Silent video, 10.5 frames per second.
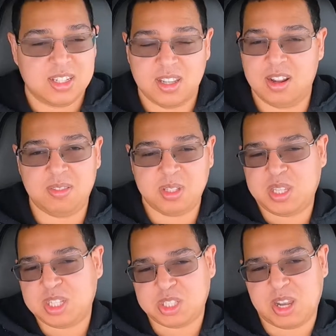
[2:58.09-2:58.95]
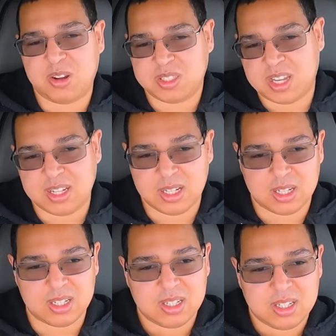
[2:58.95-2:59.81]
You don't have to take showers out
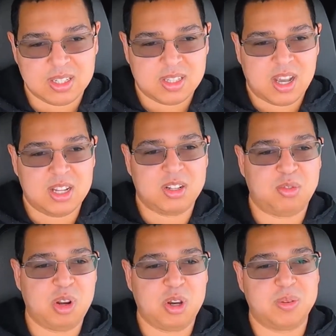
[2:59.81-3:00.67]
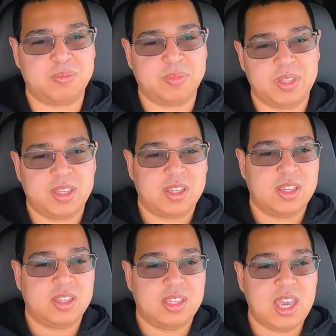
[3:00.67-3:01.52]
here on the road.
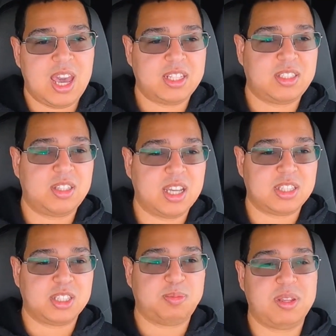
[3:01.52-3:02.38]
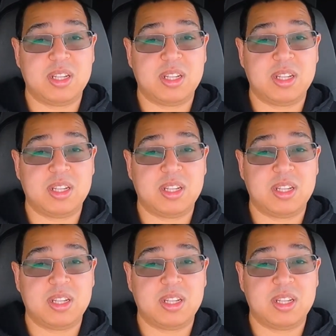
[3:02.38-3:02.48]
Yes, you get to spend